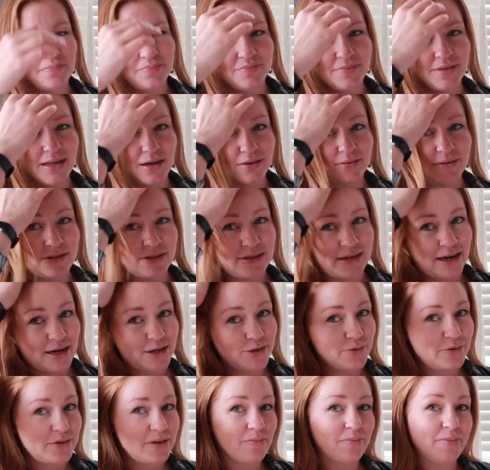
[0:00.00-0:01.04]
downstairs
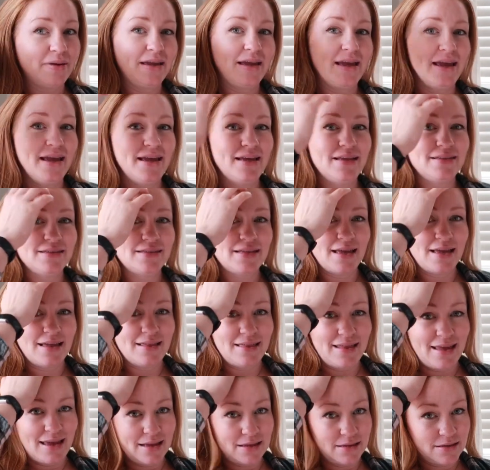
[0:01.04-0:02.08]
with the big kids, and
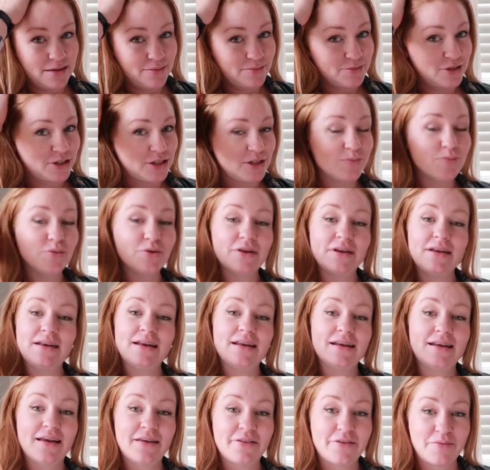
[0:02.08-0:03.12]
they ended up just putting
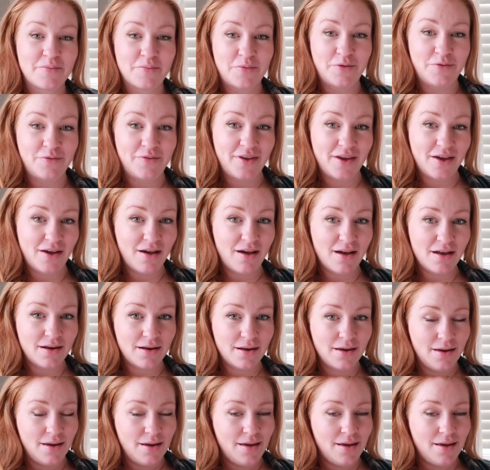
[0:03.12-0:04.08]
another movie on.